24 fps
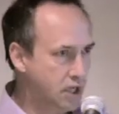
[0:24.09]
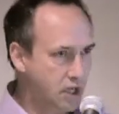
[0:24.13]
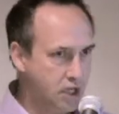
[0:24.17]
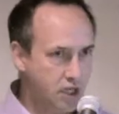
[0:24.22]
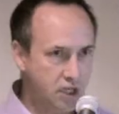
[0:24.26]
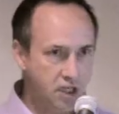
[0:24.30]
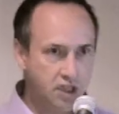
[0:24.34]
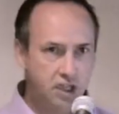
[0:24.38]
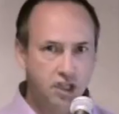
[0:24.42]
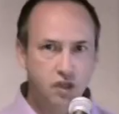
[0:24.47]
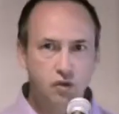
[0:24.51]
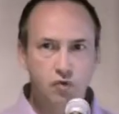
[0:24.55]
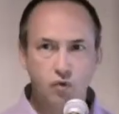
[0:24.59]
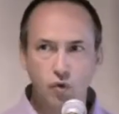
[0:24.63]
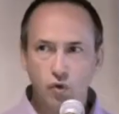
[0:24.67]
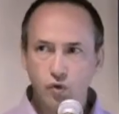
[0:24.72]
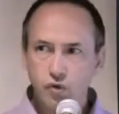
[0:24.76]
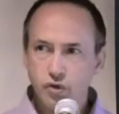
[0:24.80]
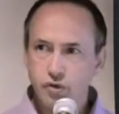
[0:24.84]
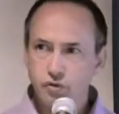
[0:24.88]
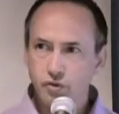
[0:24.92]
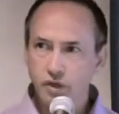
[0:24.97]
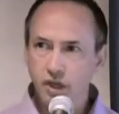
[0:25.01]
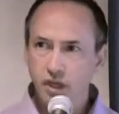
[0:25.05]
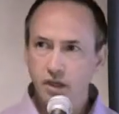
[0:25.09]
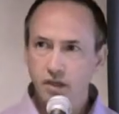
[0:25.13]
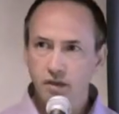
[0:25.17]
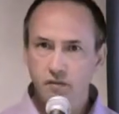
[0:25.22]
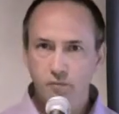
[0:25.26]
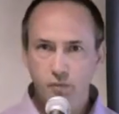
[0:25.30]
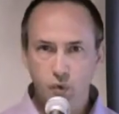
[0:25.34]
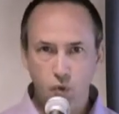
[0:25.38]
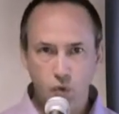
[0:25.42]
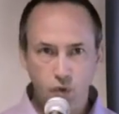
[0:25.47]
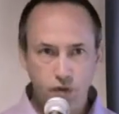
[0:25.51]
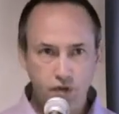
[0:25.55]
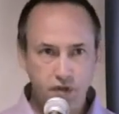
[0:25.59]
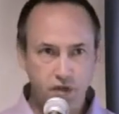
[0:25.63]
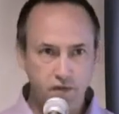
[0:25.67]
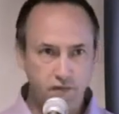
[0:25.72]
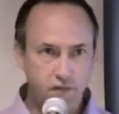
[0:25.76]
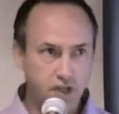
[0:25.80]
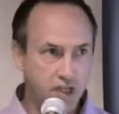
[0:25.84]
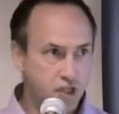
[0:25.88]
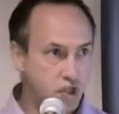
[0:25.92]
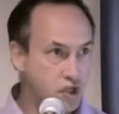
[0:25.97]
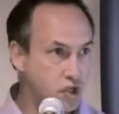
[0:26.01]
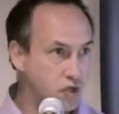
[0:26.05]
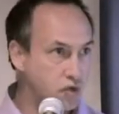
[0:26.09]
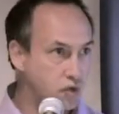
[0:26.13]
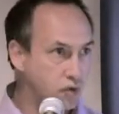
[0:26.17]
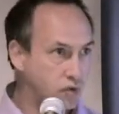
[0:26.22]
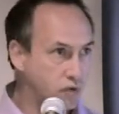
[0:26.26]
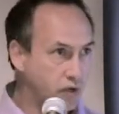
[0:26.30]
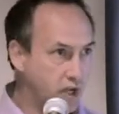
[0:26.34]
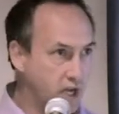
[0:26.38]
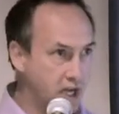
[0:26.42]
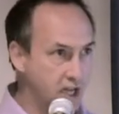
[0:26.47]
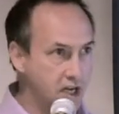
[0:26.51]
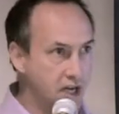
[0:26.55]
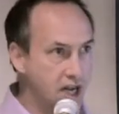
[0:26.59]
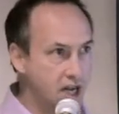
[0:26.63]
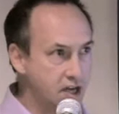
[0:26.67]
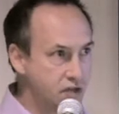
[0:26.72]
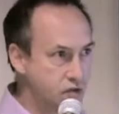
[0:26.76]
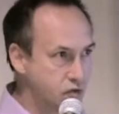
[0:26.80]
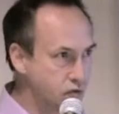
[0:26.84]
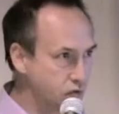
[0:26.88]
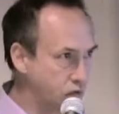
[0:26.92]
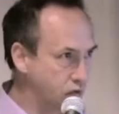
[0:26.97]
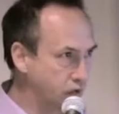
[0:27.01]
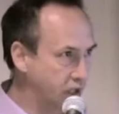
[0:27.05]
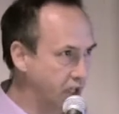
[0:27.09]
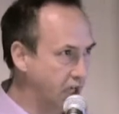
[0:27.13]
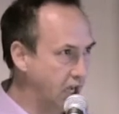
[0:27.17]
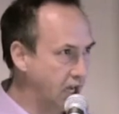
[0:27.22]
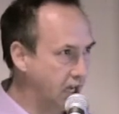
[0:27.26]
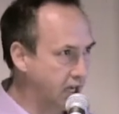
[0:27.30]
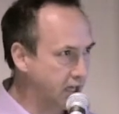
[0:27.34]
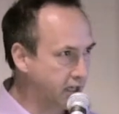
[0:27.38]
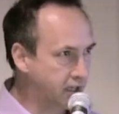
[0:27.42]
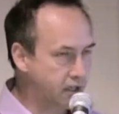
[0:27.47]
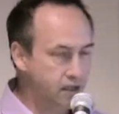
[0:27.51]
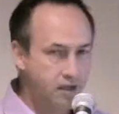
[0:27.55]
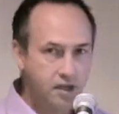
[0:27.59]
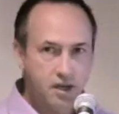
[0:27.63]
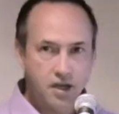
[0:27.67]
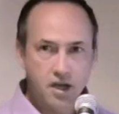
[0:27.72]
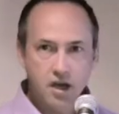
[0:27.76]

in the grocery, both conventional and natural and organic.